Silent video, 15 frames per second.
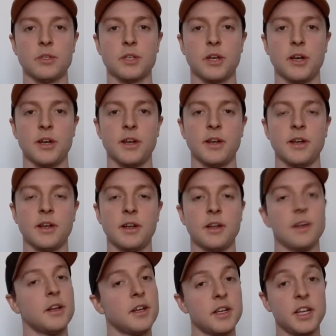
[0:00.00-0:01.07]
So,
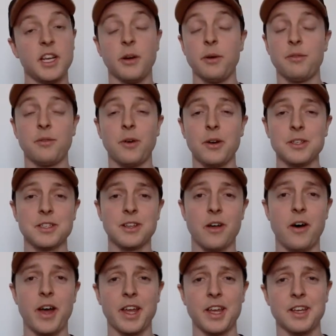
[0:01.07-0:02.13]
if Ross
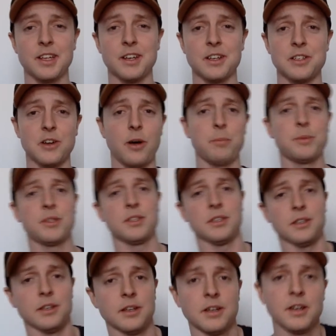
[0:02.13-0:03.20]
Lyon can adopt
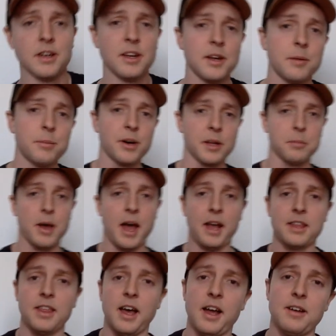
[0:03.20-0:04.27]
and bring
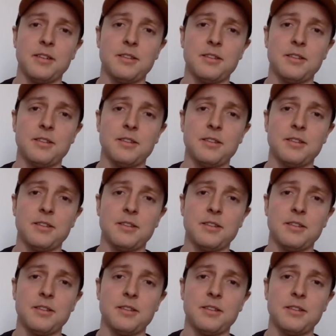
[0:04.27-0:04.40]
back that,